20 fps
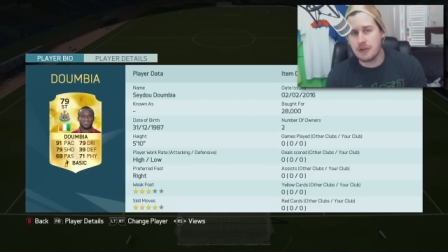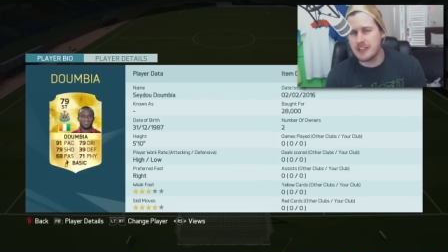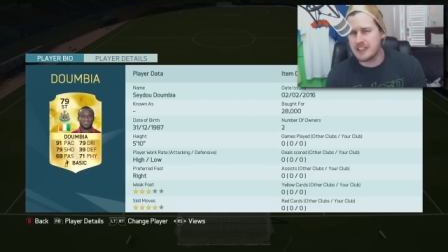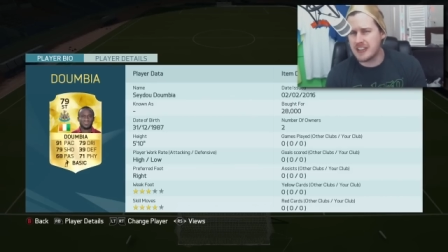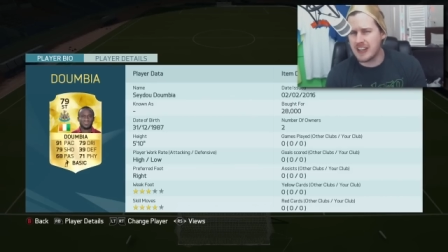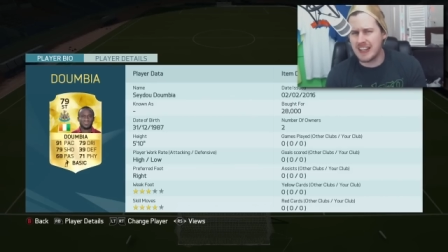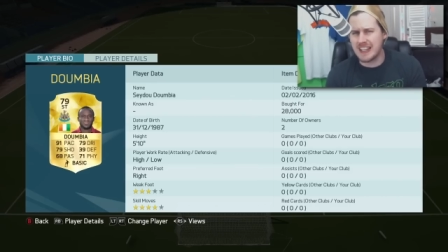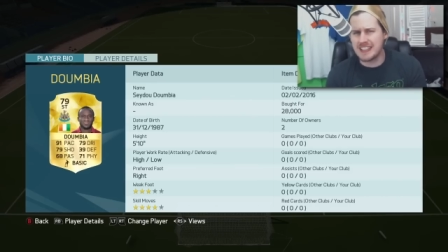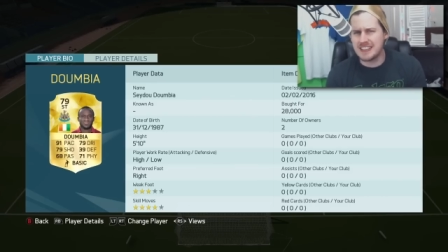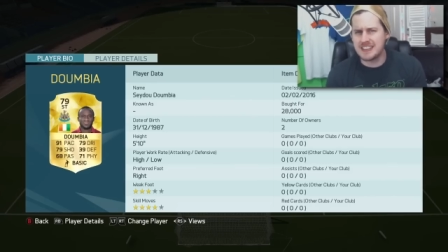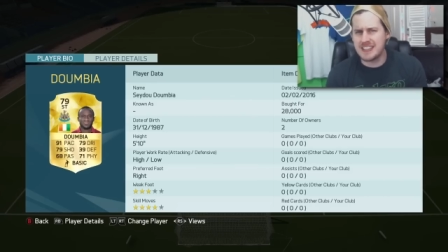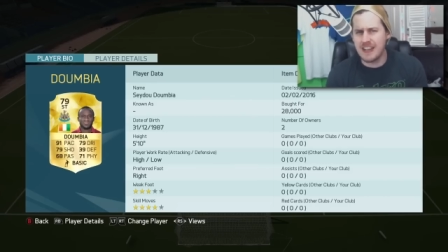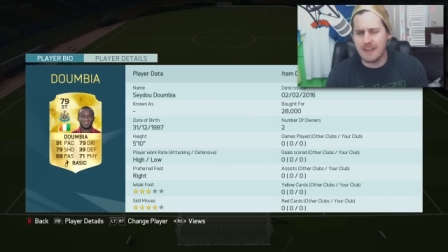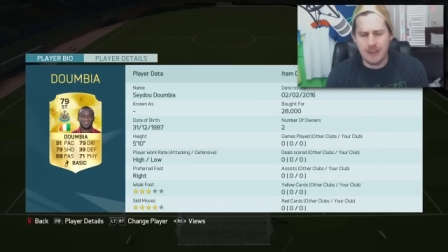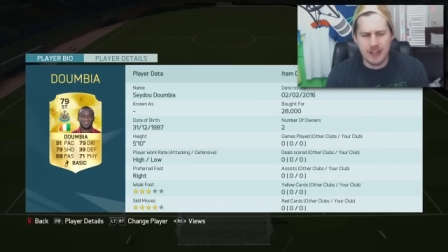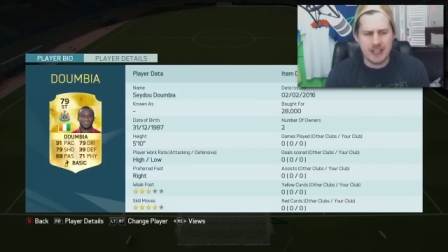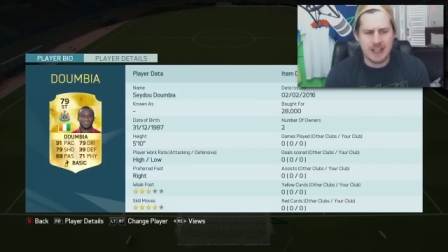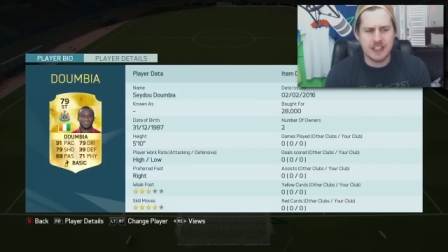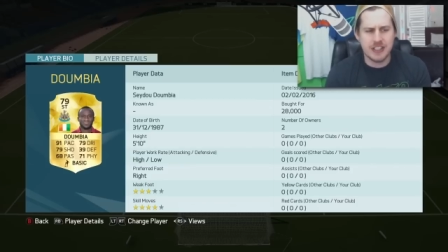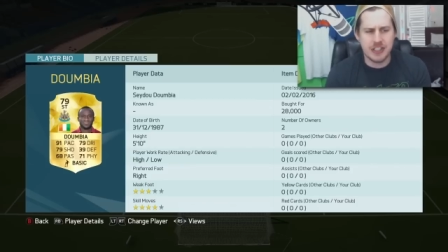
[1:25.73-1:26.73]
He's got like
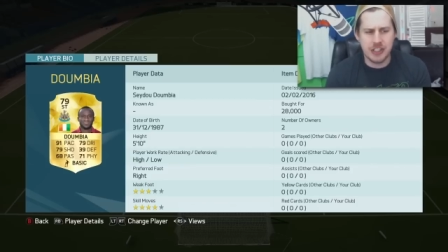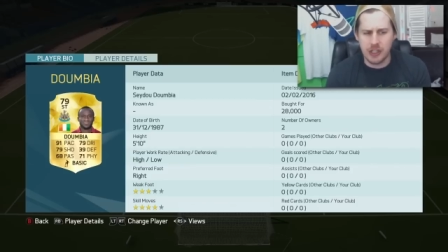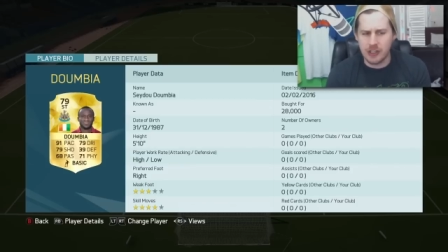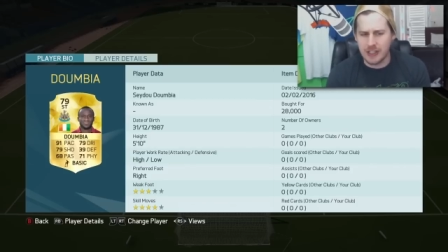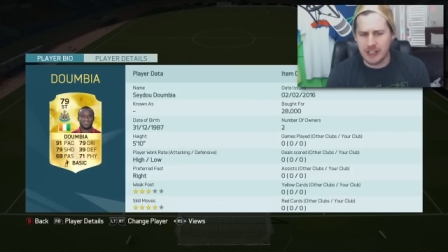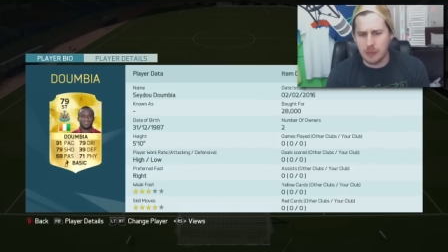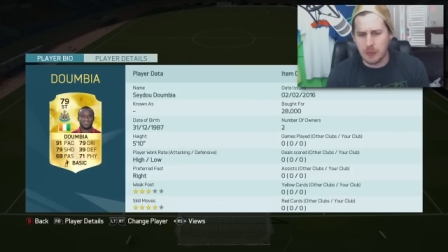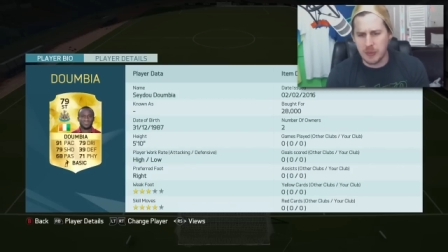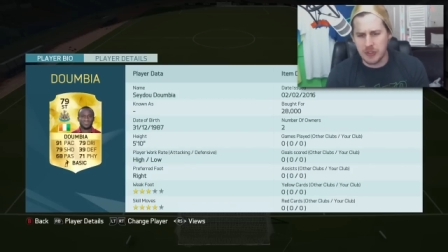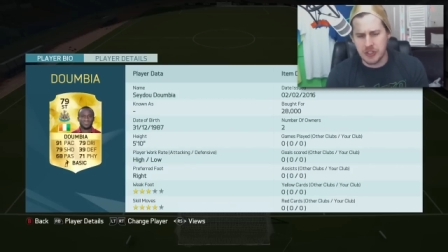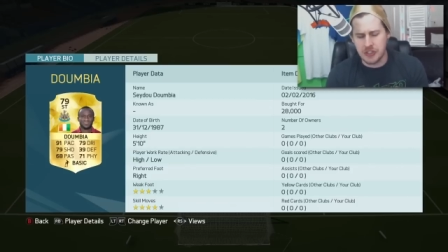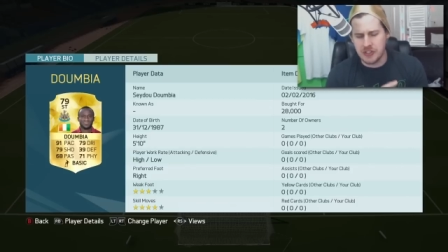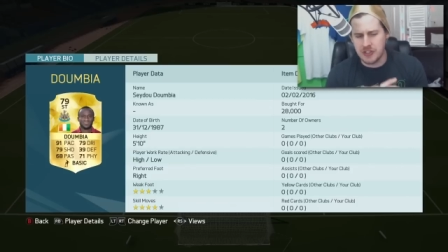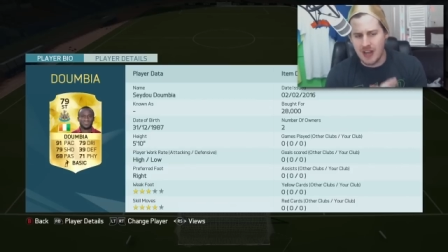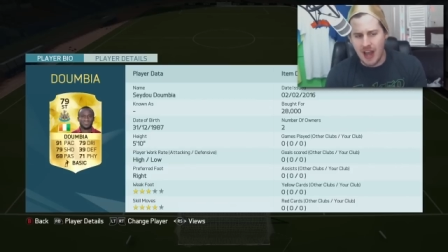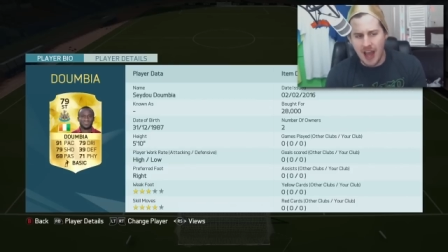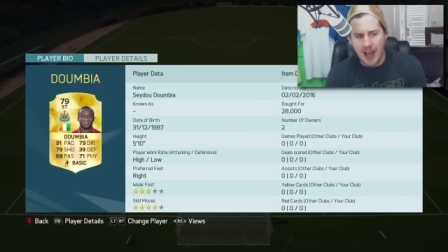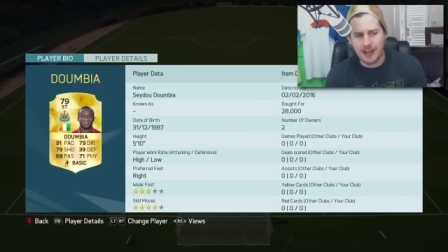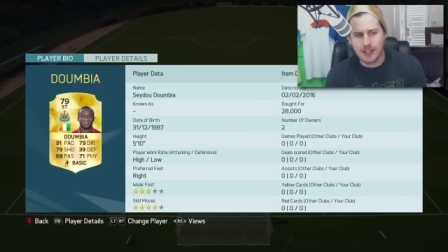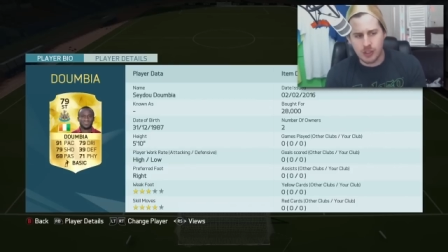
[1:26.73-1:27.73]
seventy agility, which is
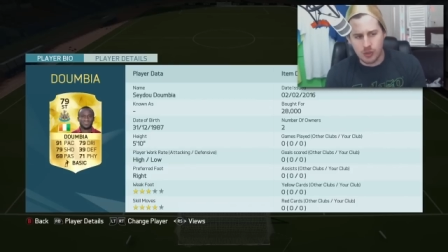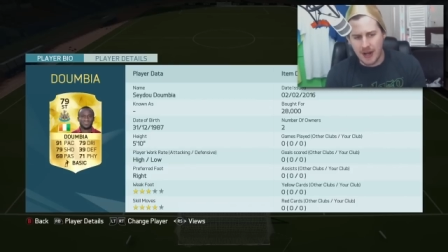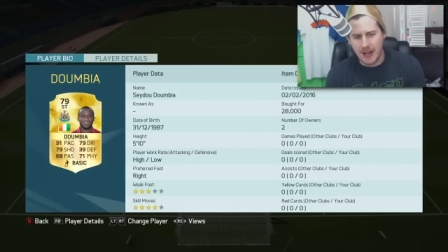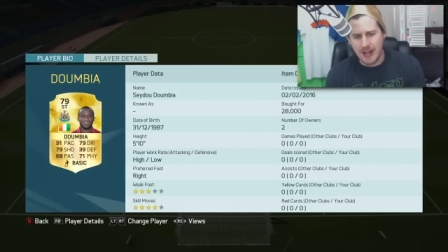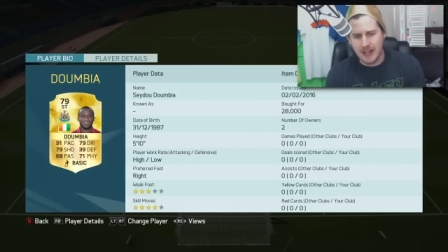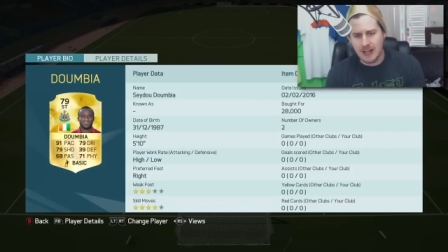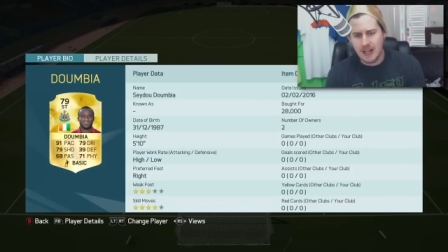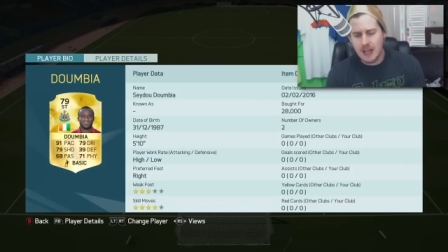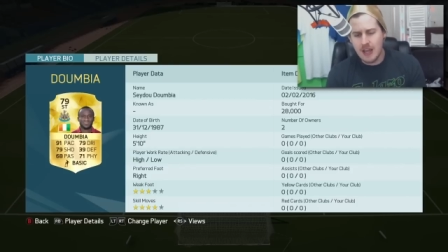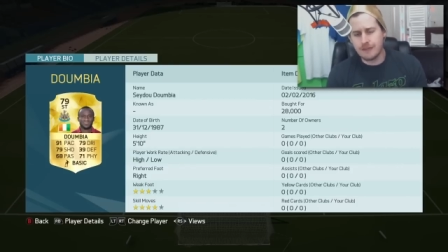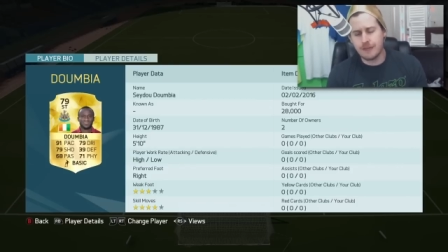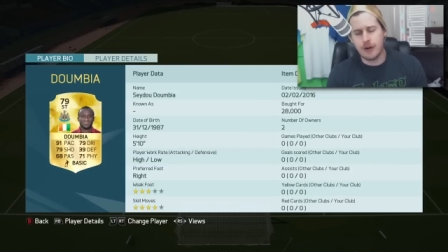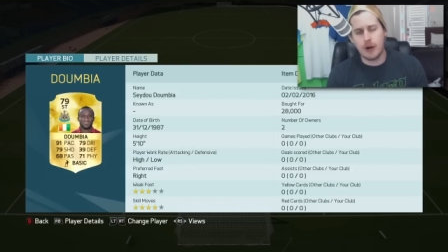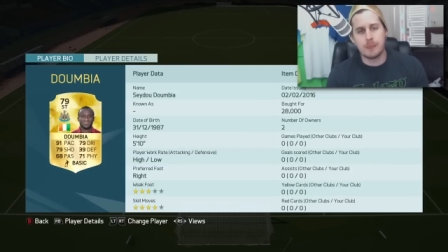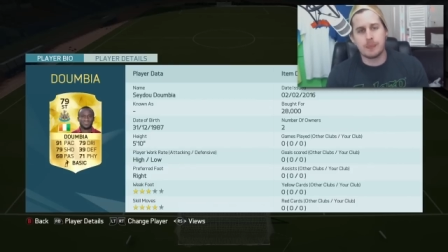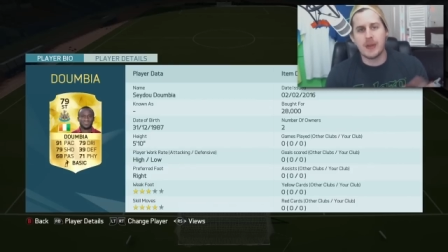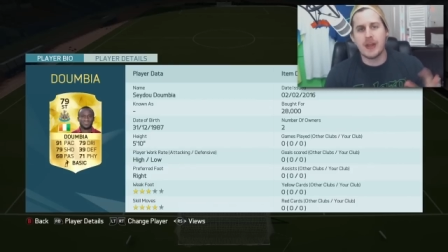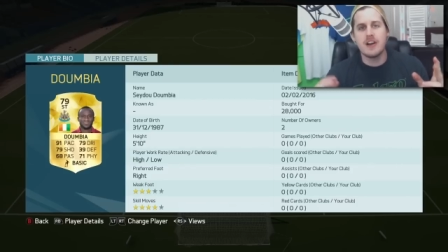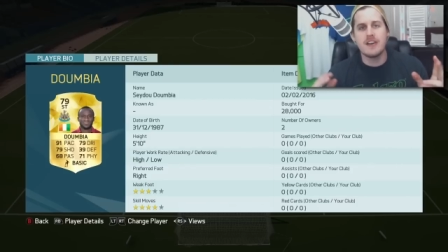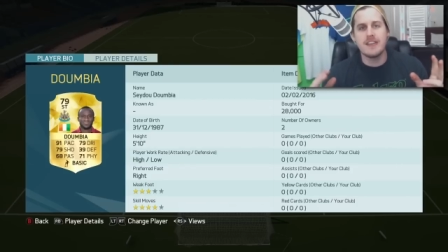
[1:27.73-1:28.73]
not great for a
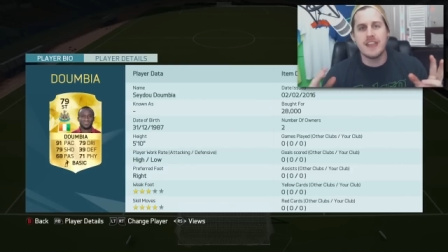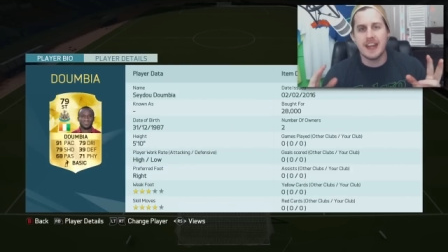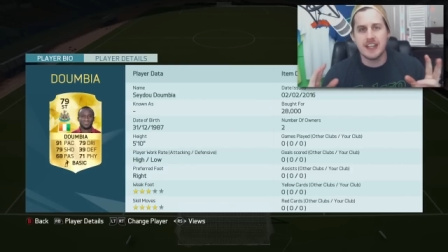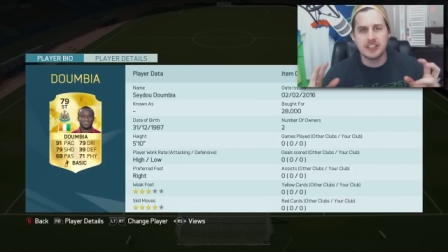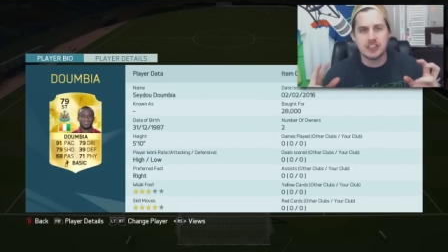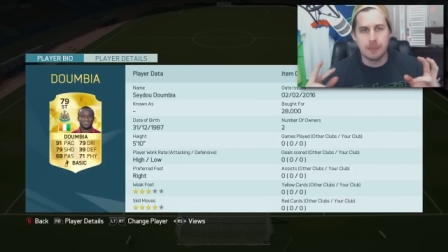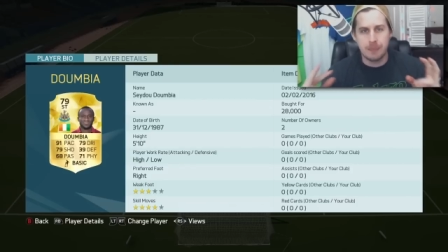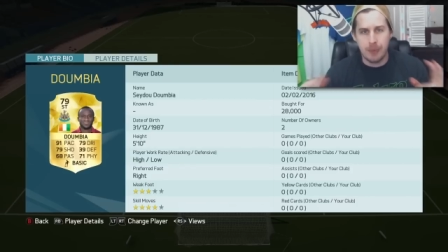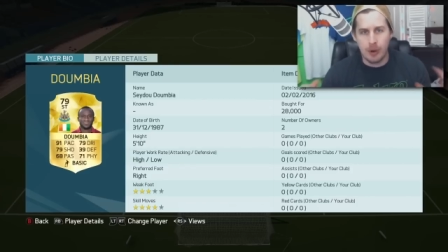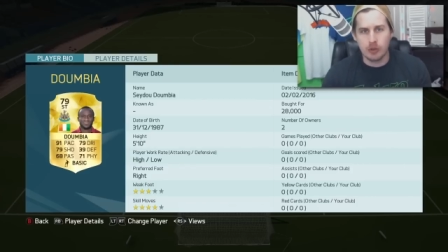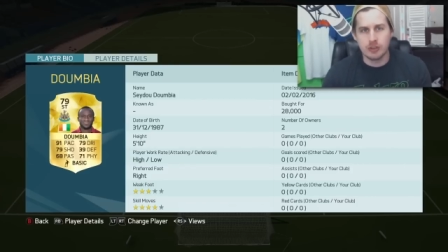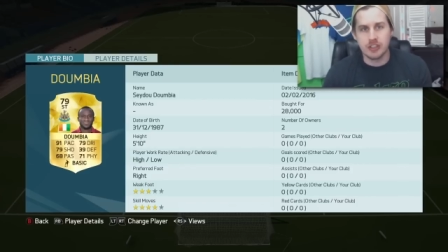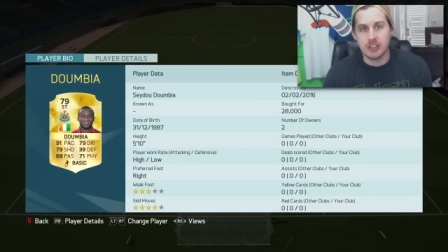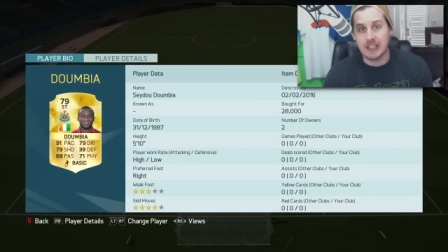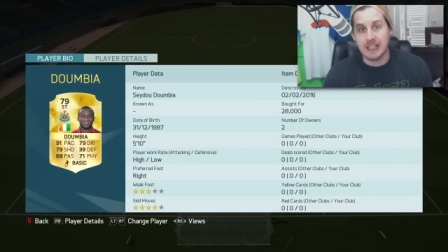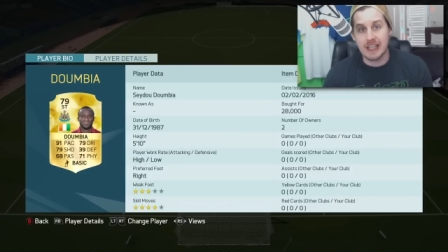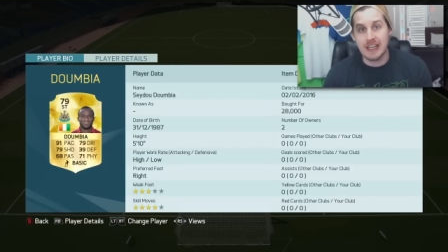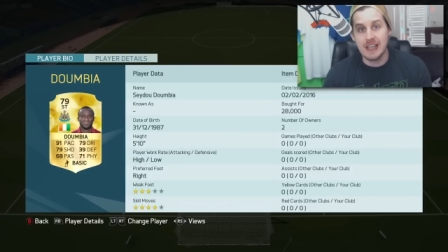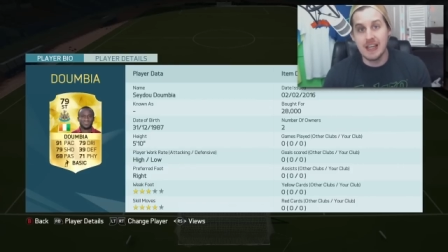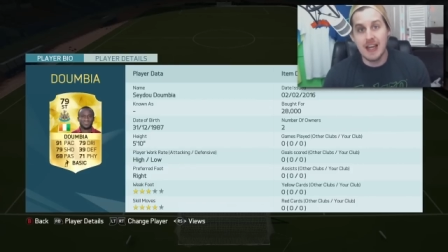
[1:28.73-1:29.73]
player that is
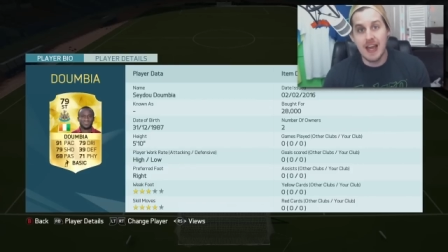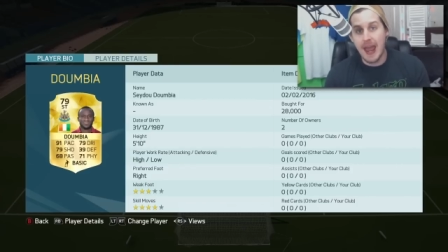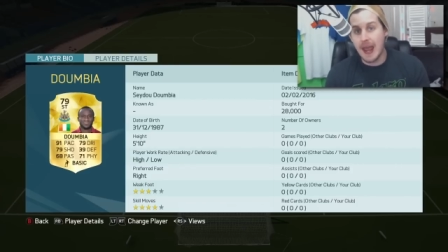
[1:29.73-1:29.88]
supposedly